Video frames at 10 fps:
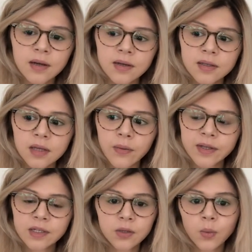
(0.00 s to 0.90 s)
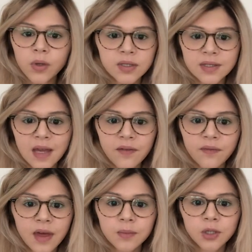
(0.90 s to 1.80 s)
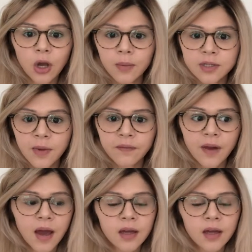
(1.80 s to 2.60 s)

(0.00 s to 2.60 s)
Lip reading: so it just wasn't safe for them to come into my flat